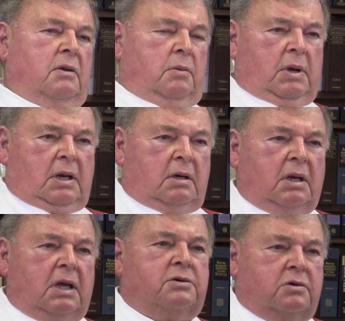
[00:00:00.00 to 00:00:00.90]
the main
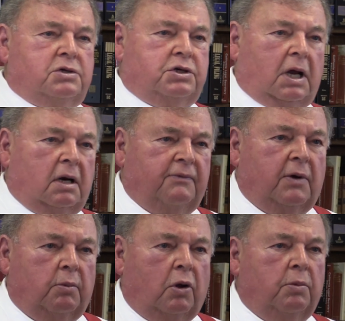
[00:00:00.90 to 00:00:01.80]
entrance channel of
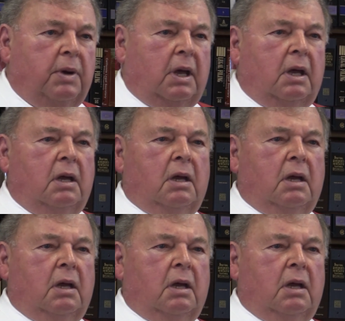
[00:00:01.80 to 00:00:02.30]
Humboldt Bay.